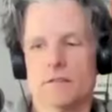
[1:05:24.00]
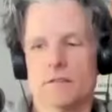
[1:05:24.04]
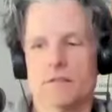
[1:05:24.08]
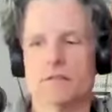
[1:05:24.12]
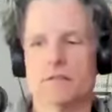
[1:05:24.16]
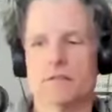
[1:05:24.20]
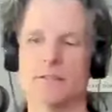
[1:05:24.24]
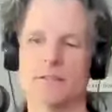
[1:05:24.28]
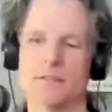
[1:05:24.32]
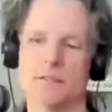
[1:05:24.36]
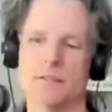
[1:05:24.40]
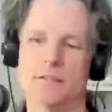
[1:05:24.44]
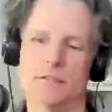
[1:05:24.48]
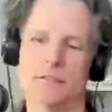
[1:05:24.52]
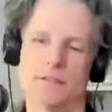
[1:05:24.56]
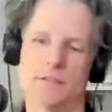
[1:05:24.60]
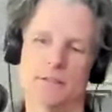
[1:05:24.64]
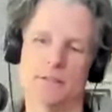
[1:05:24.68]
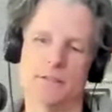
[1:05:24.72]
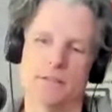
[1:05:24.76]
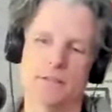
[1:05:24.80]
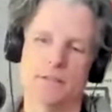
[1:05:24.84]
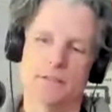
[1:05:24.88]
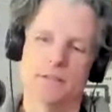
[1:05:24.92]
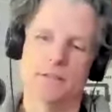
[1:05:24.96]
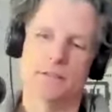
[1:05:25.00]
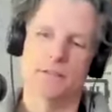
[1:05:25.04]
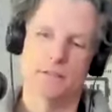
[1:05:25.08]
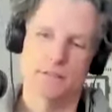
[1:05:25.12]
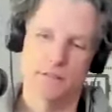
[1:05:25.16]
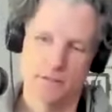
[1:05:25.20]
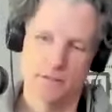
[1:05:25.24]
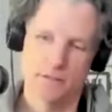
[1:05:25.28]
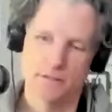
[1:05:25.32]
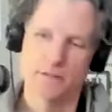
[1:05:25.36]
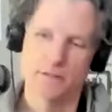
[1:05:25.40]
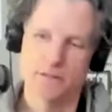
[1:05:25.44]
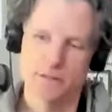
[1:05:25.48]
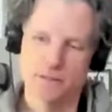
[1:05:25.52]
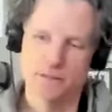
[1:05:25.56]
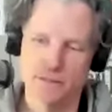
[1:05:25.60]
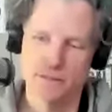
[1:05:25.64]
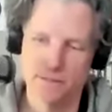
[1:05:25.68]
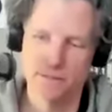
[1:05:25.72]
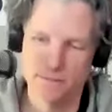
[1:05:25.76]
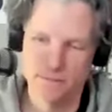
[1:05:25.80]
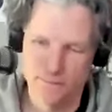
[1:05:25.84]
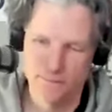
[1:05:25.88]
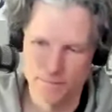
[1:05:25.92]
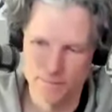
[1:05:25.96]
My mother
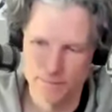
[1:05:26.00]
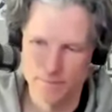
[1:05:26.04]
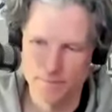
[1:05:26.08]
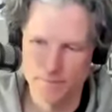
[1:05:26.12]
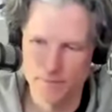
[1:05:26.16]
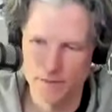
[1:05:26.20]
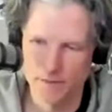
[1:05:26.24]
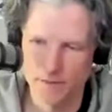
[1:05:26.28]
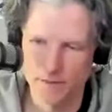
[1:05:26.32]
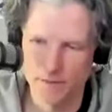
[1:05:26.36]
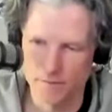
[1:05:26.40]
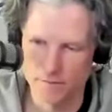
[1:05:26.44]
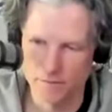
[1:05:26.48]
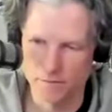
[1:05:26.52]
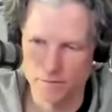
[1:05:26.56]
died of cancer.